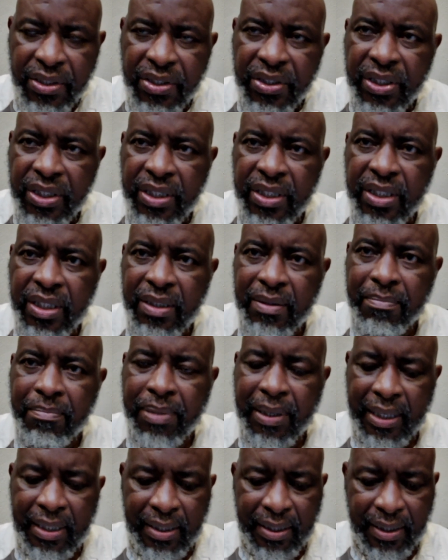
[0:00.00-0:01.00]
teaching
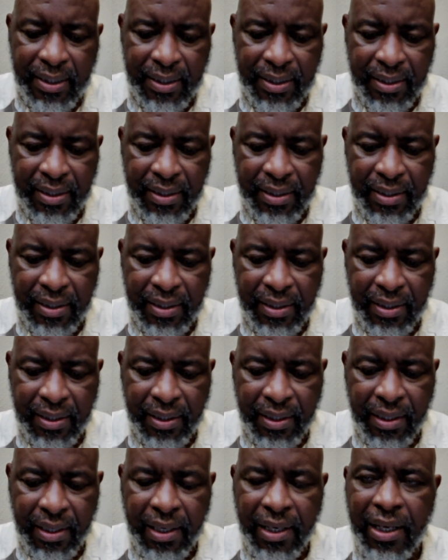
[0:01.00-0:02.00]
priest
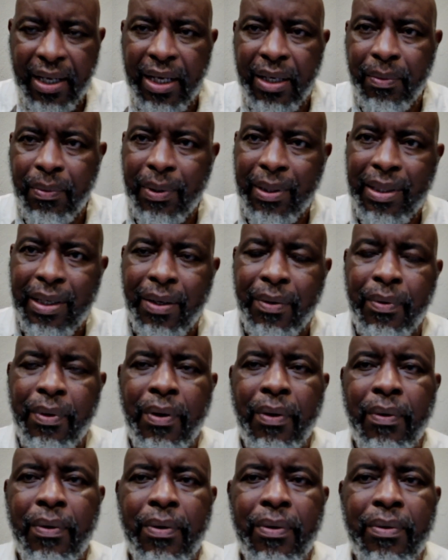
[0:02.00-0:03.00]
and without
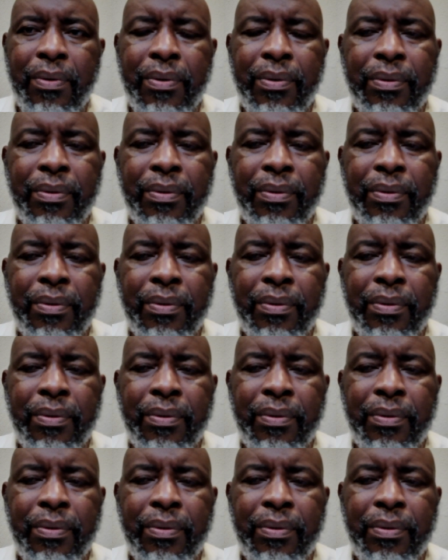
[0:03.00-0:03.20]
law.